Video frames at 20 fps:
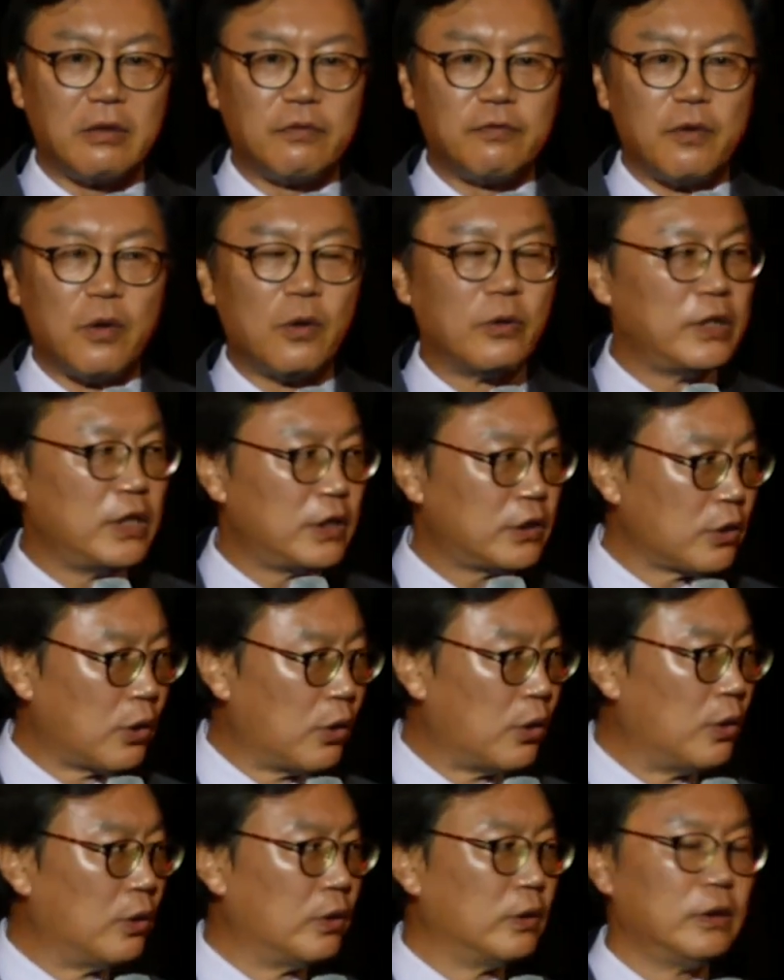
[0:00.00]
for this
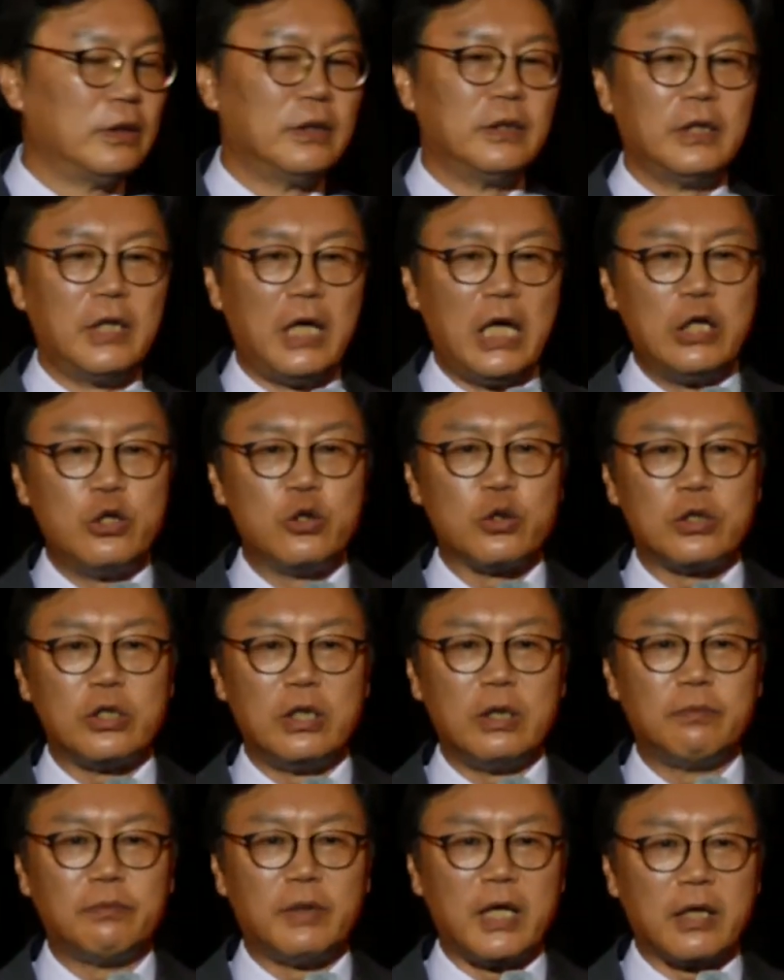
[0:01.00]
whole
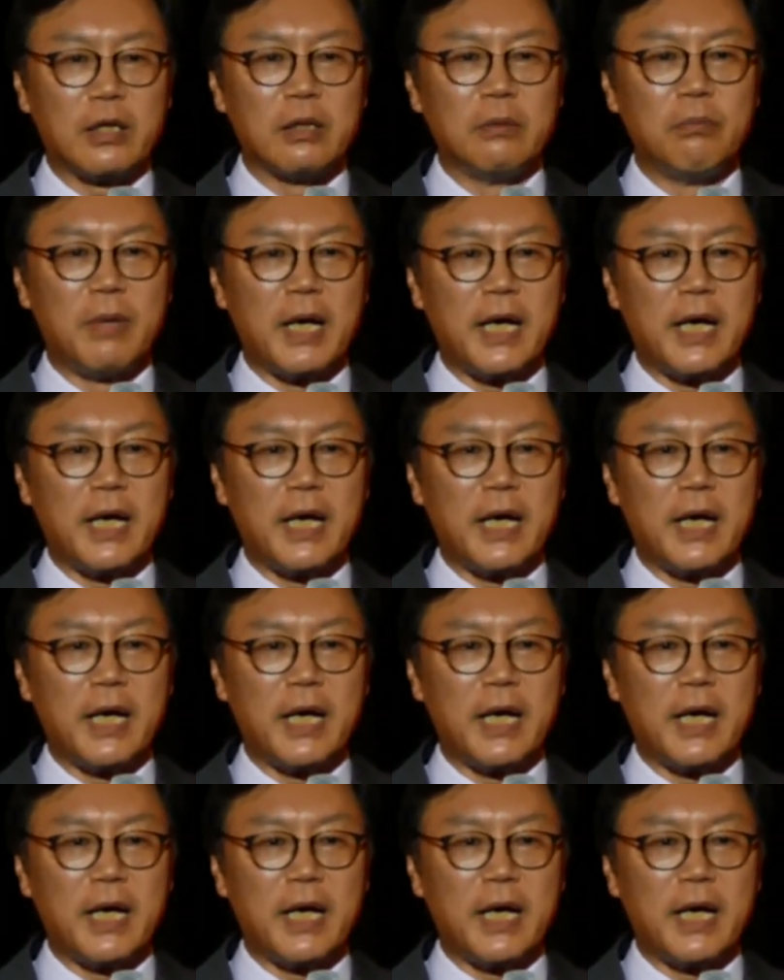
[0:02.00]
initiative taken